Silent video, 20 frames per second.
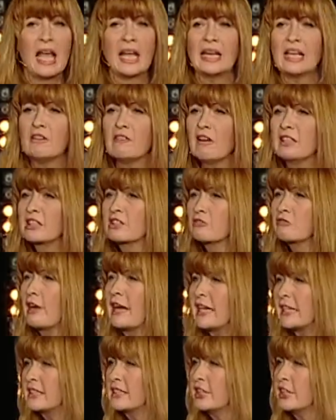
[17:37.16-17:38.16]
and He was
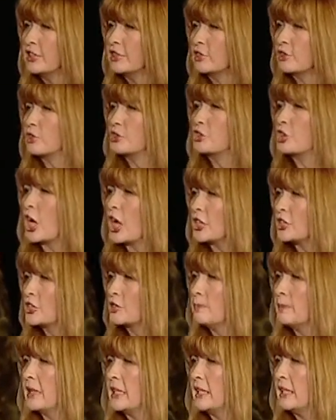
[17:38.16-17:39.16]
waiting to judge
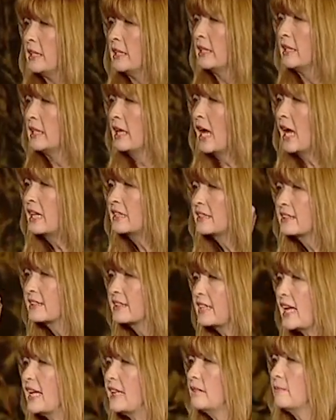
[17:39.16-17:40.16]
me and
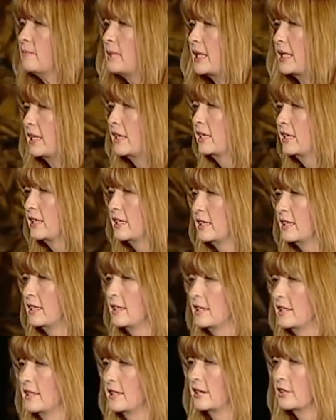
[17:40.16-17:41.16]
send me
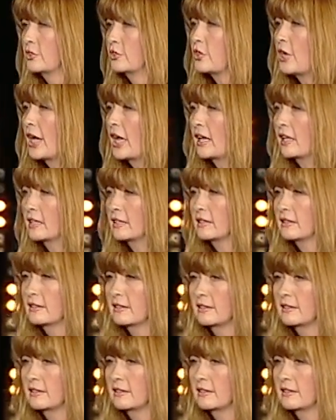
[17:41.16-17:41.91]
to hell.